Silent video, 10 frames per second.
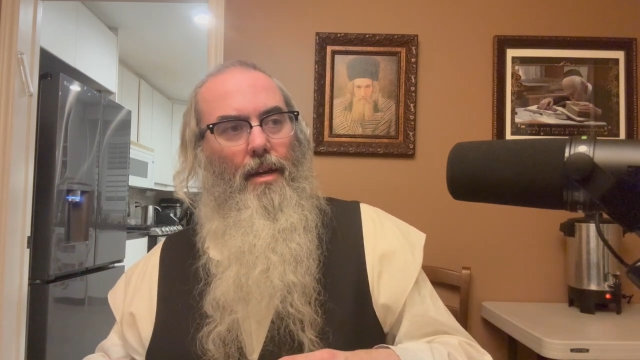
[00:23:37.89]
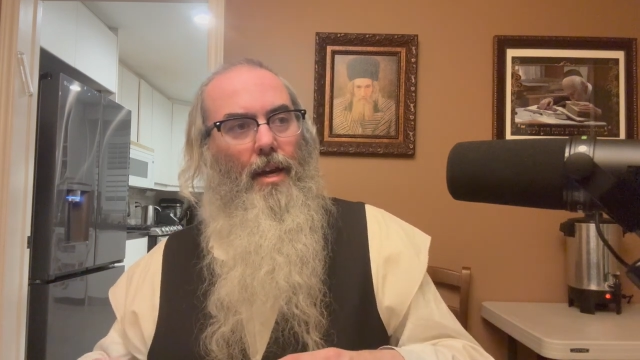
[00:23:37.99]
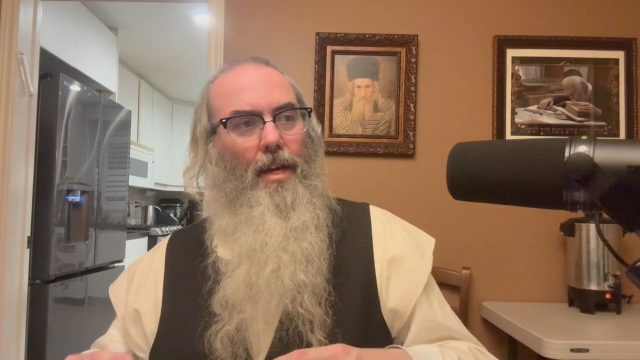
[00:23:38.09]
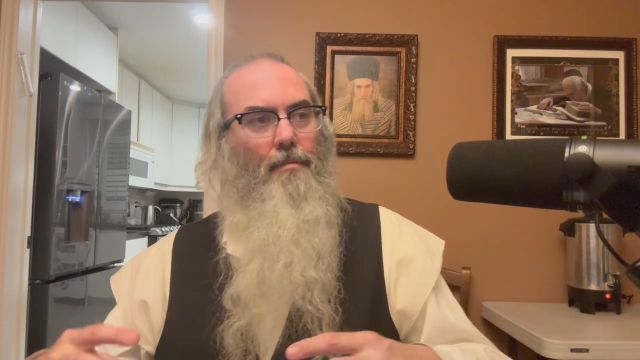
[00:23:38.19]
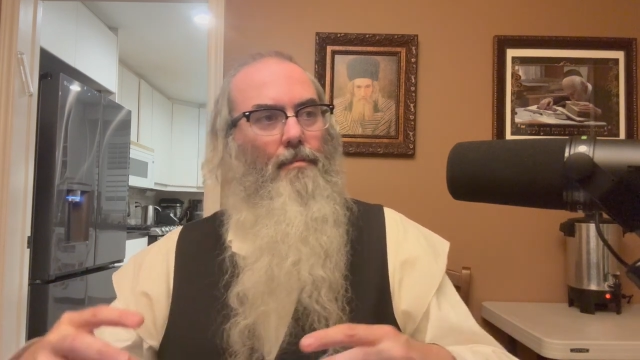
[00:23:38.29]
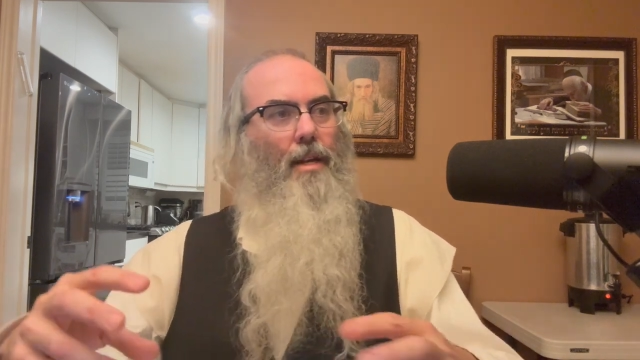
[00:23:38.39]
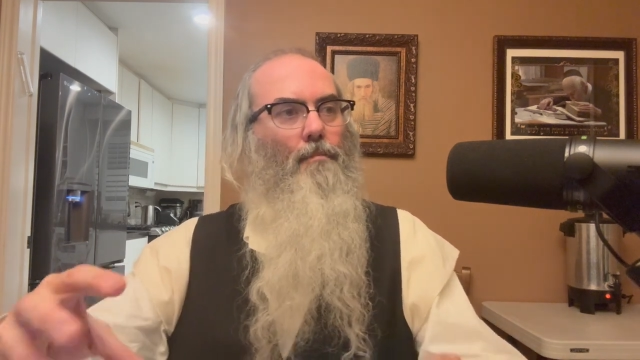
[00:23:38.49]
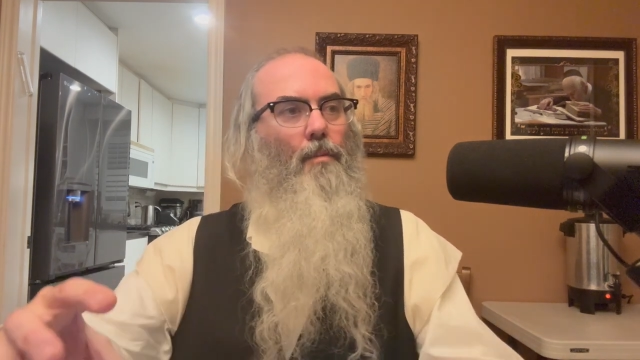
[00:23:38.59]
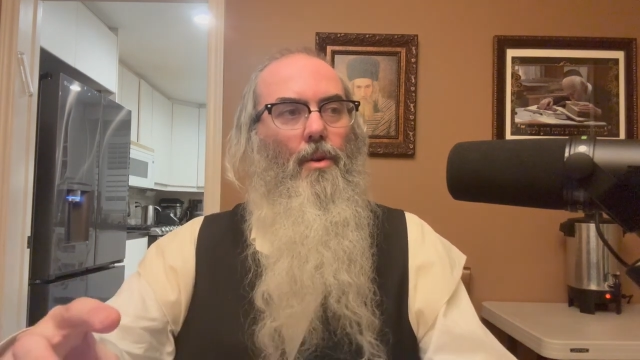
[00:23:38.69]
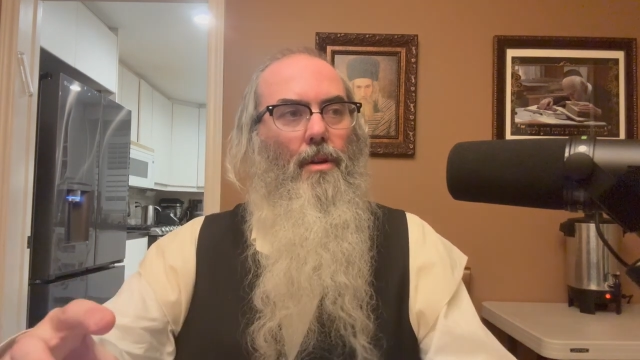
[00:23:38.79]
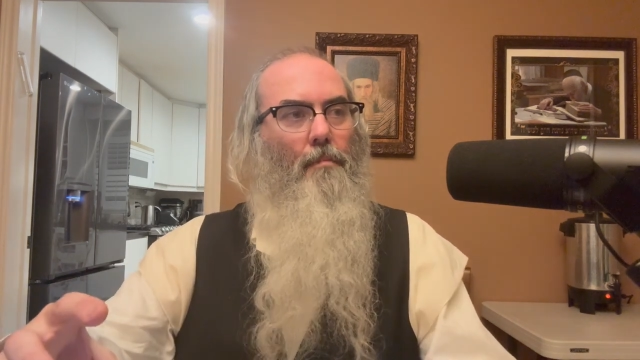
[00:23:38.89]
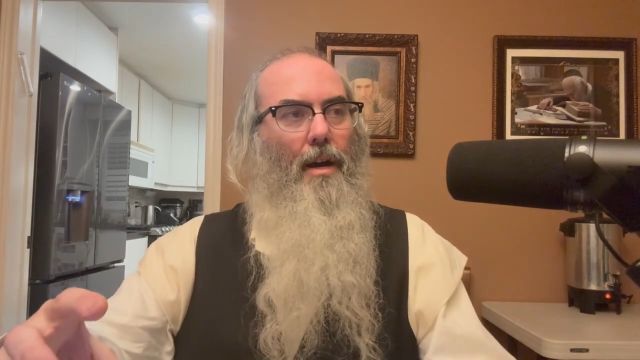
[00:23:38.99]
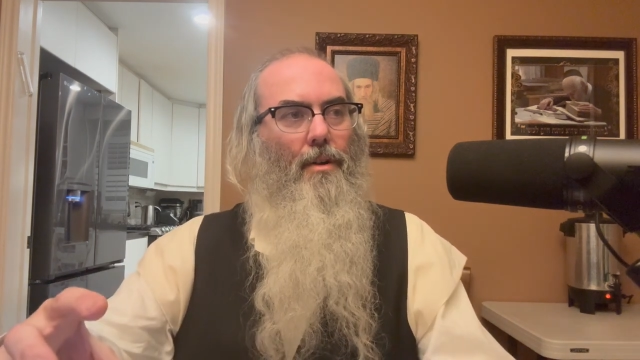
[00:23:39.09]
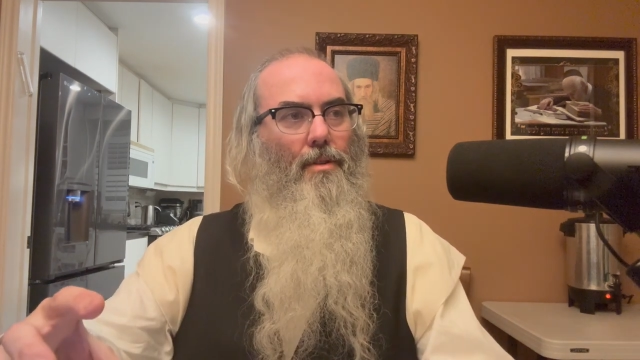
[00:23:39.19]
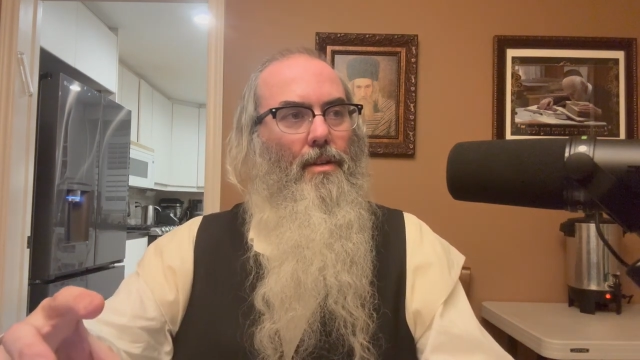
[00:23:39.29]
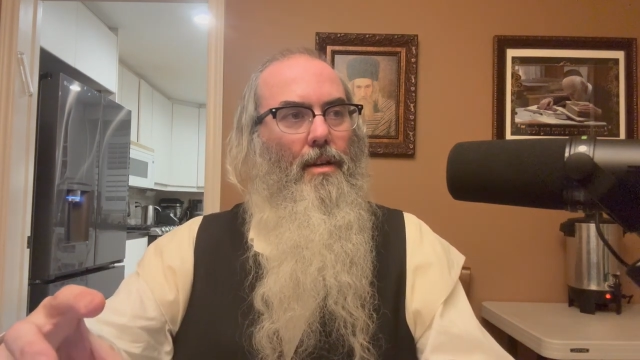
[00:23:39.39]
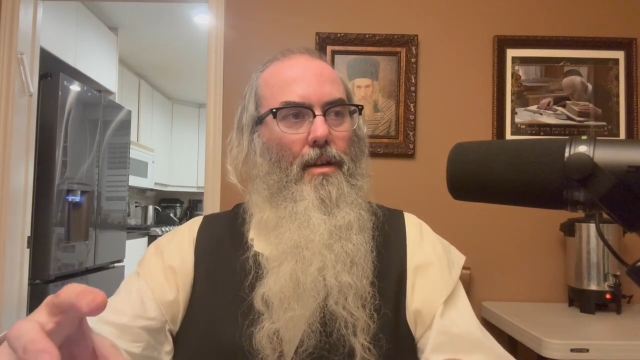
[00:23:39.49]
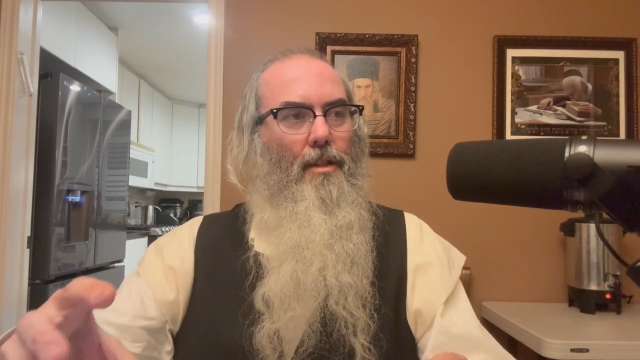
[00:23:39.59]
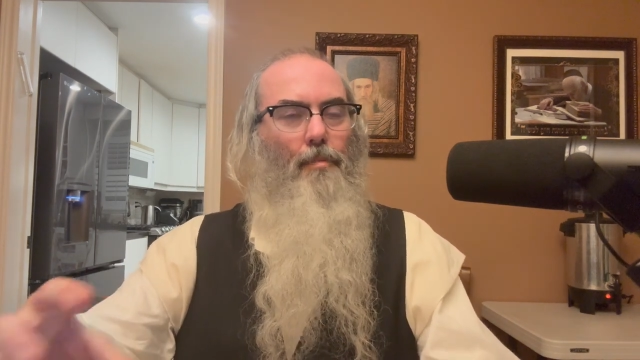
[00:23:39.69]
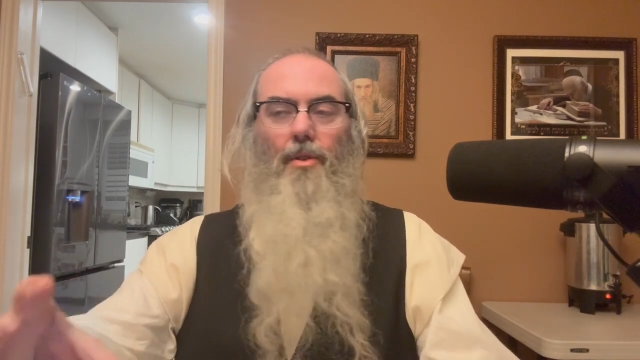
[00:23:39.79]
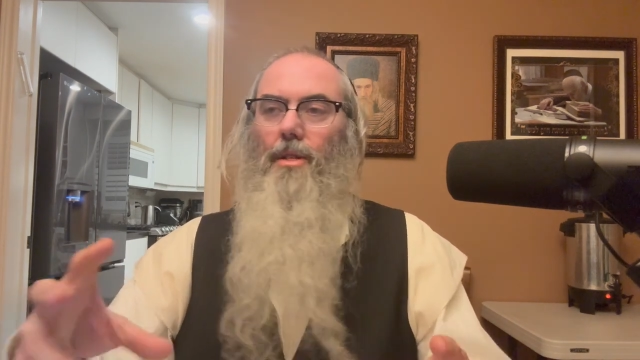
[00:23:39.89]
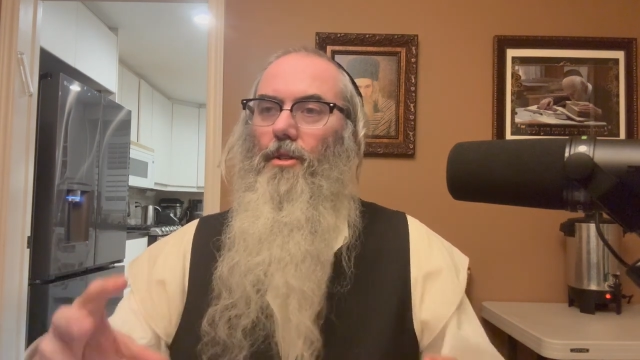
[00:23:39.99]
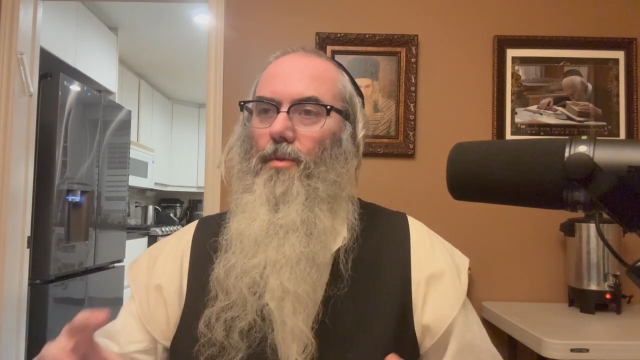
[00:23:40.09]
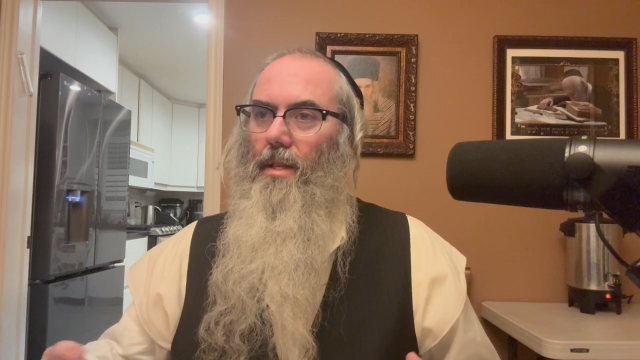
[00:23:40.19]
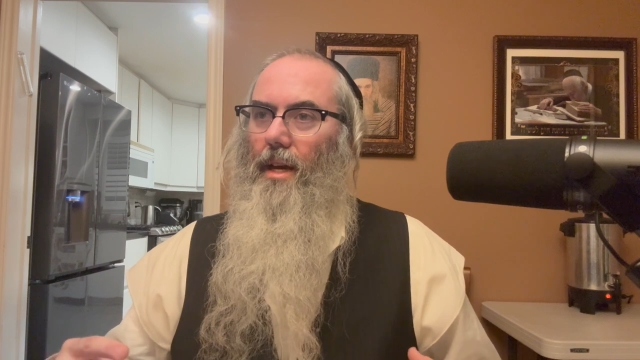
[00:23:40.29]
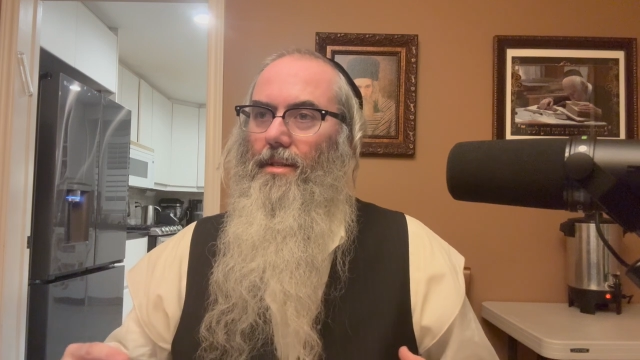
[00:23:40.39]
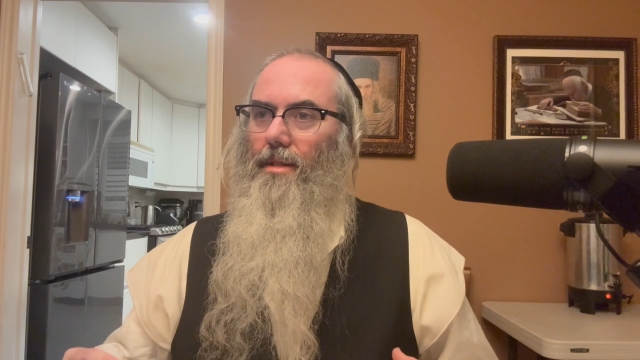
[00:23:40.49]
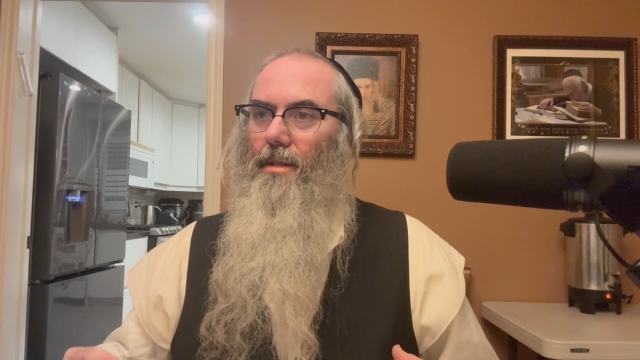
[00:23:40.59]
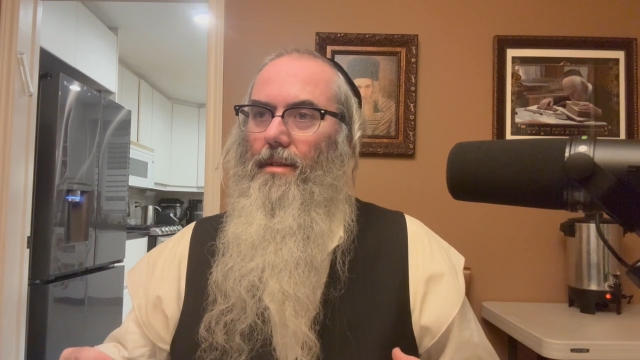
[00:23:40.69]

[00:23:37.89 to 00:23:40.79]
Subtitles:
and more about the person doing the chesed.